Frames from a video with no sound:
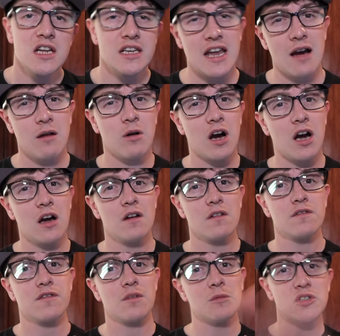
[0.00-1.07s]
Now,
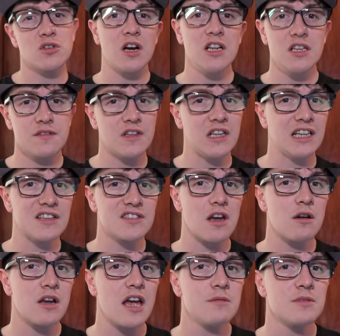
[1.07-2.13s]
from the trailers for the Let's
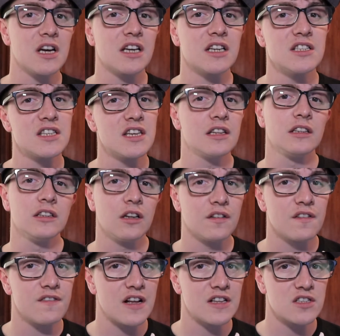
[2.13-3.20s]
Go games, I can see that a lot
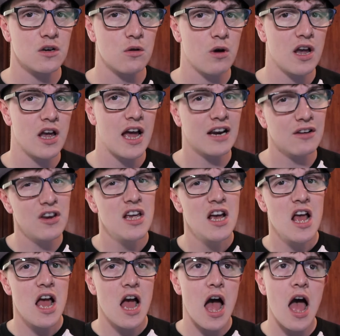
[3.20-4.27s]
of fans are quite angry.
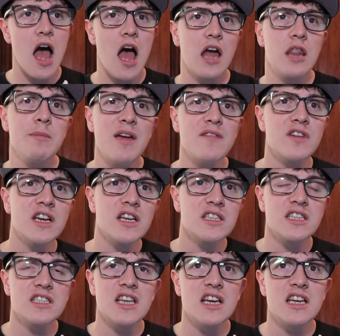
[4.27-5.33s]
And the main thing
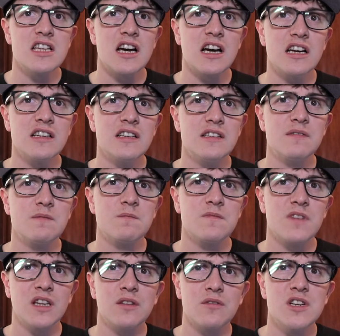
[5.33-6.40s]
is that I
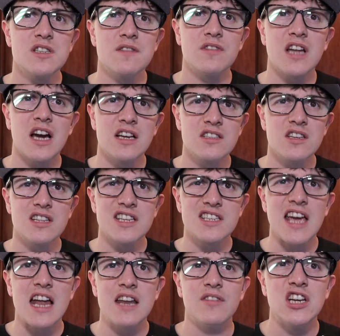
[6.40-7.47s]
think the reason for that is that they're
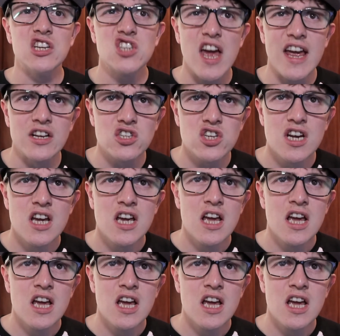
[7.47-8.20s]
scared of any change.